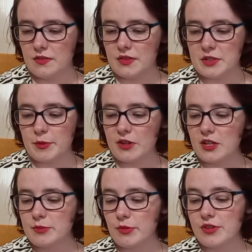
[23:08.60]
this book
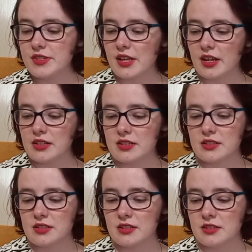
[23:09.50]
explores that.
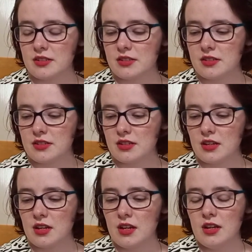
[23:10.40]

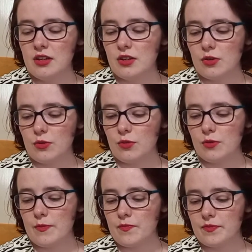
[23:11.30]

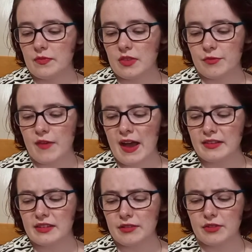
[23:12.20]
The
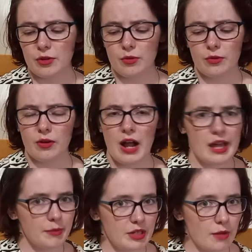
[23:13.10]
fact that
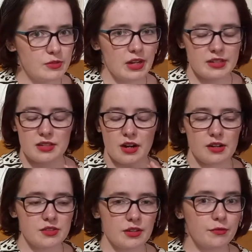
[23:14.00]
handmade objects and
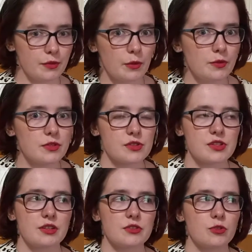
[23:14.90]
artisan foods are
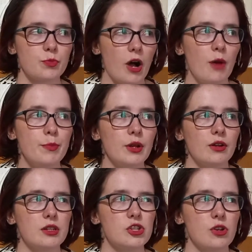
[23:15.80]
still so popular.
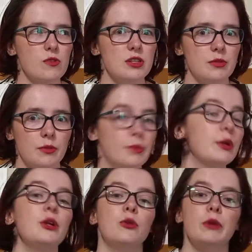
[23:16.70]
It shows that
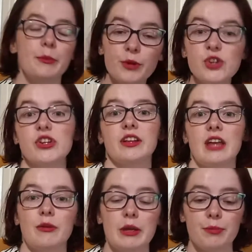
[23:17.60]
we appreciate
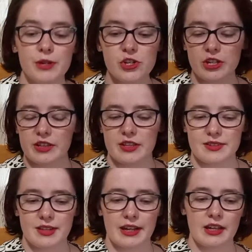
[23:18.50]
that. We appreciate
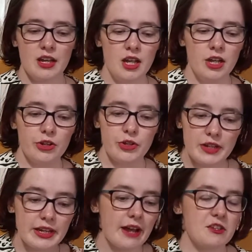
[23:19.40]
this like
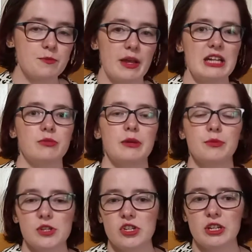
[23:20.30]
unique aspect. We
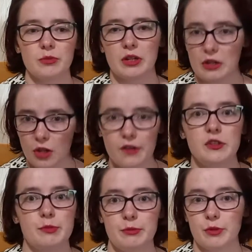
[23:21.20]
appreciate it when love has
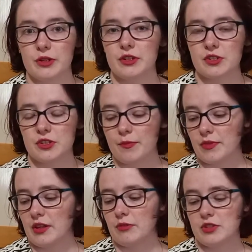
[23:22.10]
been put into
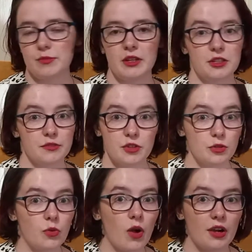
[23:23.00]
something, when something is of
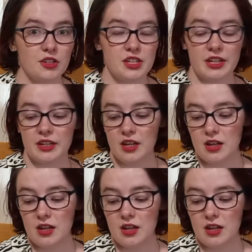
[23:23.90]
good quality.